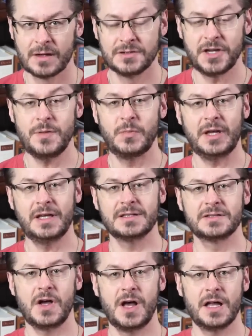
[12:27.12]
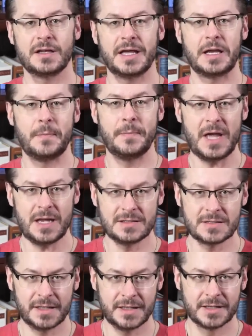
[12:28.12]
JP is on an
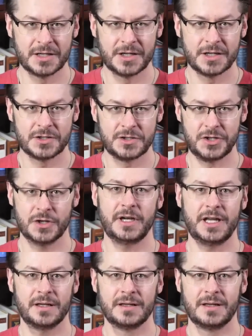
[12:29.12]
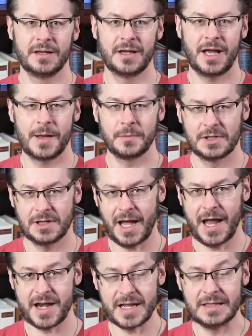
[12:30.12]
amazing journey. I'm
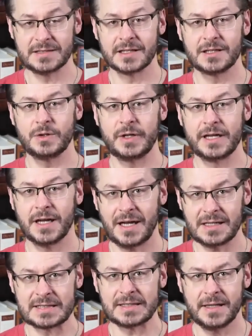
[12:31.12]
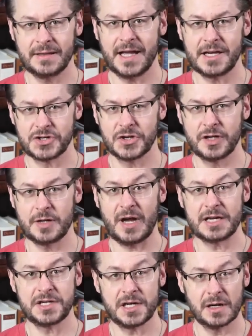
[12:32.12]
glad he's including us in that journey
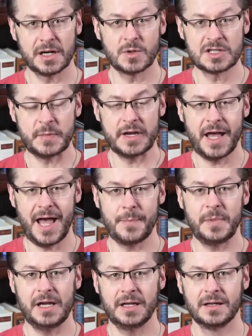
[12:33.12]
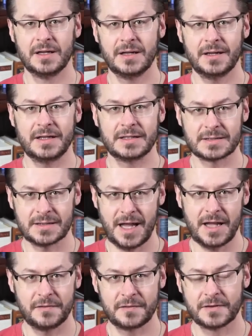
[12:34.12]
by sharing what's been happening in his
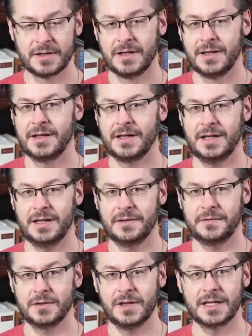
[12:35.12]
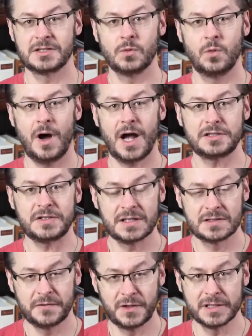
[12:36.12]
life. If you'd like to watch
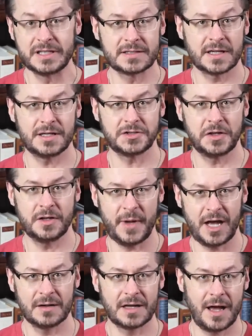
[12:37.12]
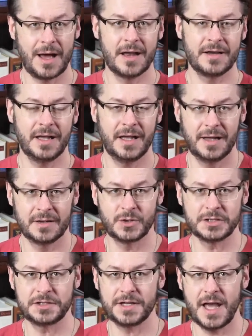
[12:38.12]
his full discussion about God and
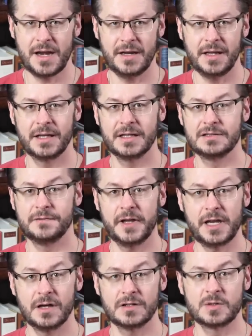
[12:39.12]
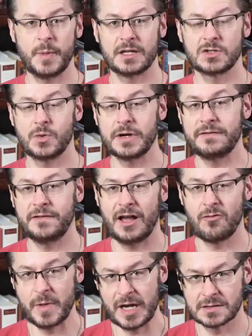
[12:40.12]
Christianity, his video is about
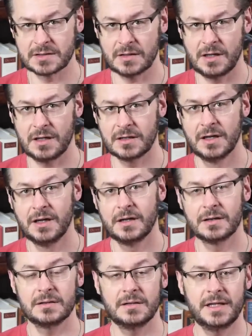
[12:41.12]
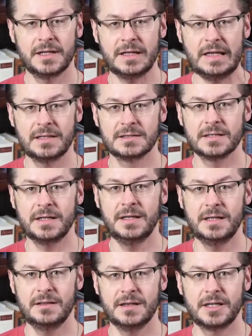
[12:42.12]
25 minutes long. The link is
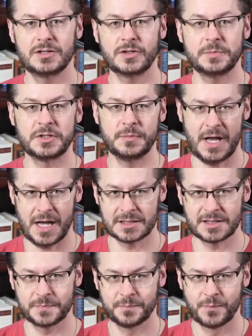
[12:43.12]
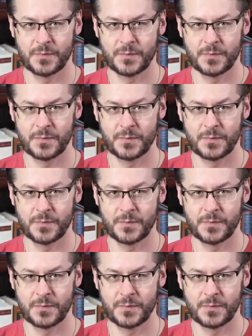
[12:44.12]
in the description box.